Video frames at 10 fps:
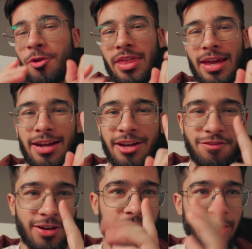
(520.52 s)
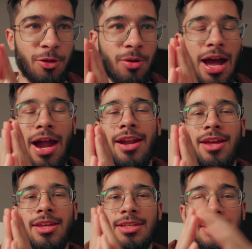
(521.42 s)
more thing I did forget to add
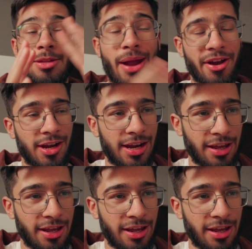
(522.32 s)
is the battery